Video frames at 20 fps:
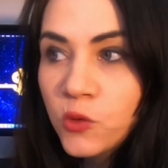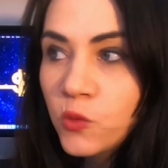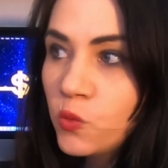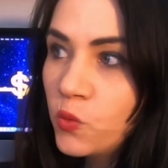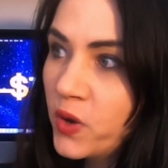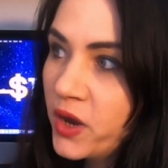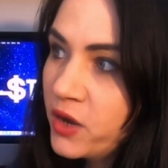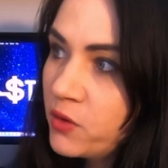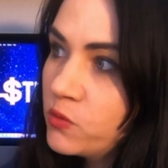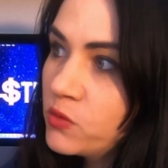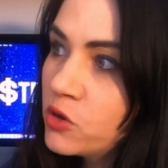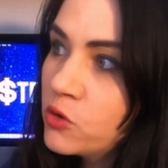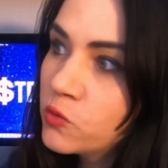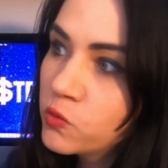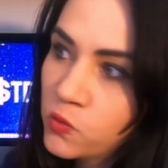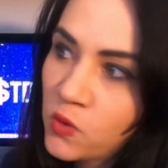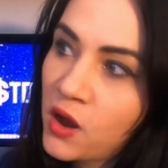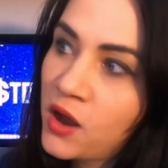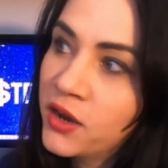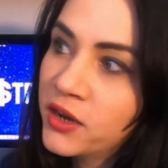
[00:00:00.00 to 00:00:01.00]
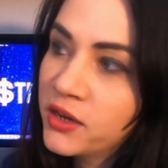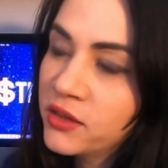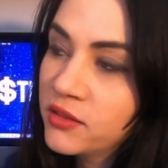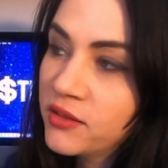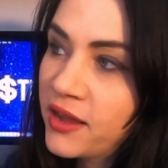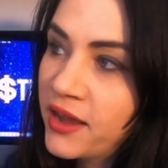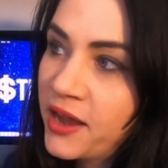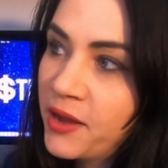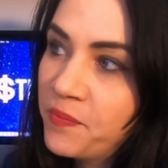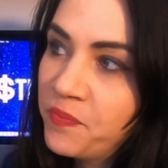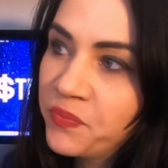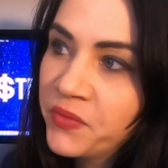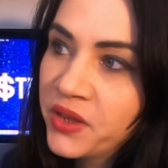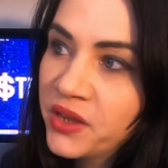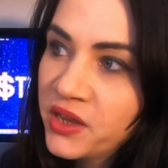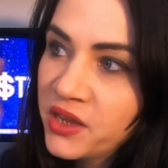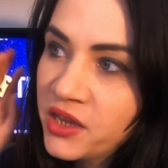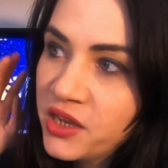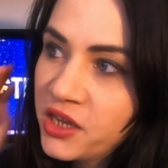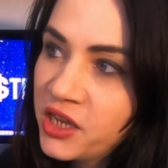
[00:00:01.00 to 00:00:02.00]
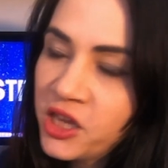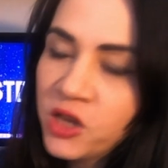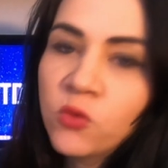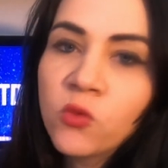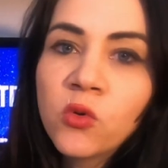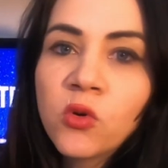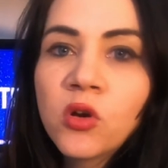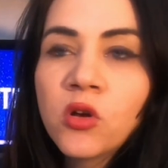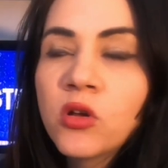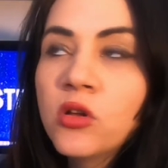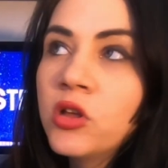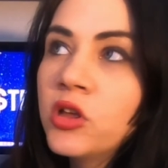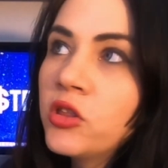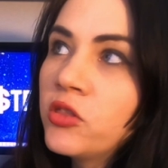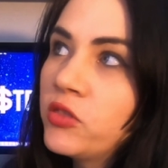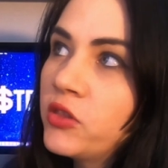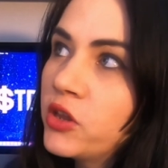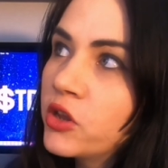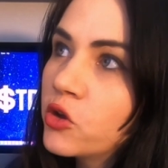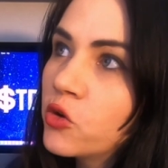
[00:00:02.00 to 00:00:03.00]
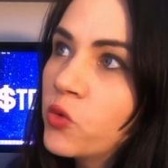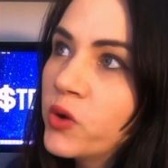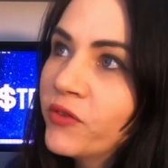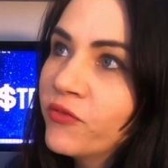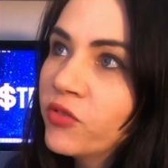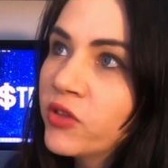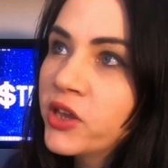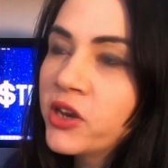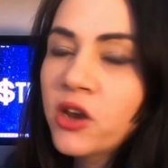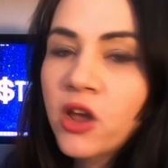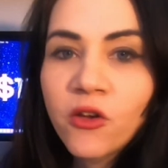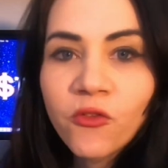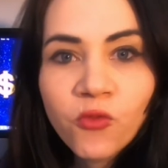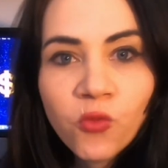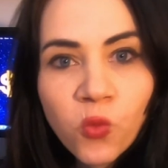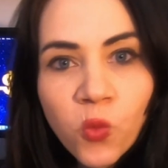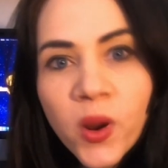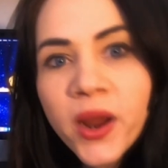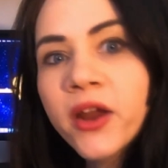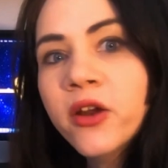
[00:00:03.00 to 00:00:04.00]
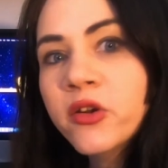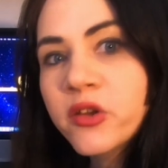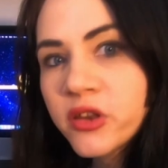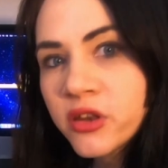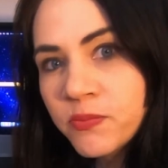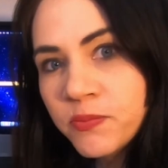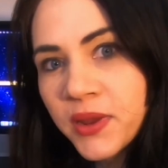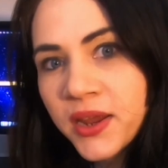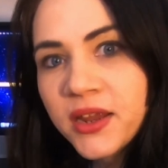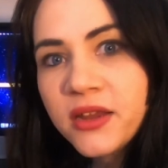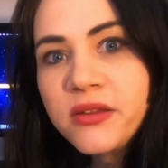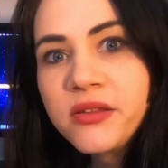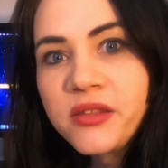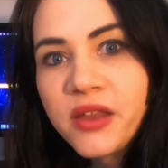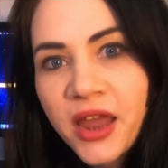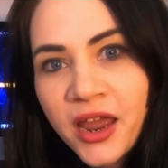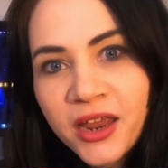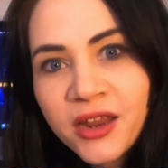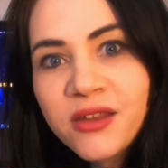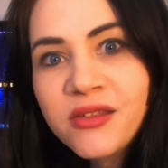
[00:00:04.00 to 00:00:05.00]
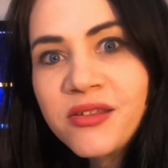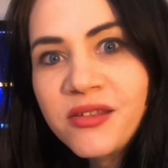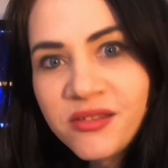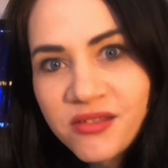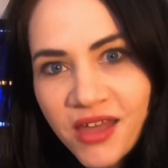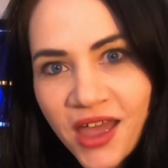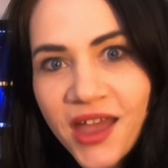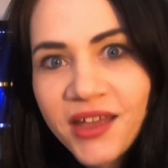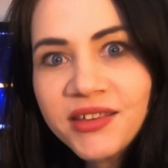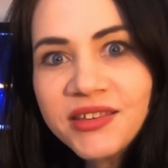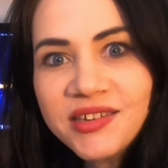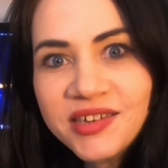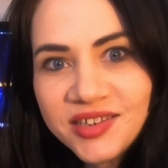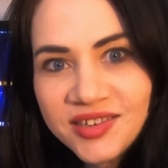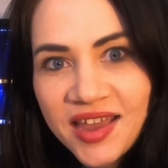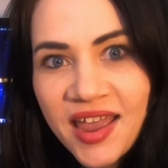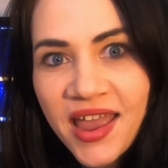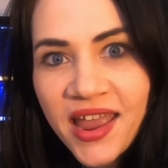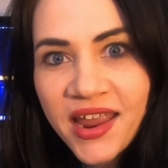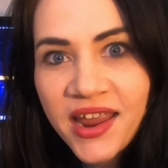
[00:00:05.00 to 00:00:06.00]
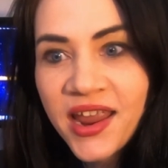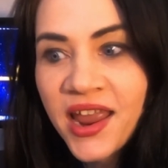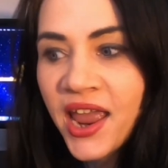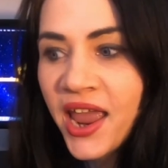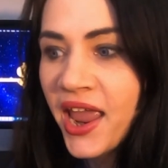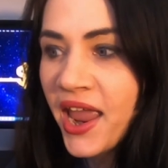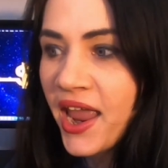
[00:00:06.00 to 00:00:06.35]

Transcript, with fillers: When will Rocket Lab equal the equivalent of where SpaceX is at today?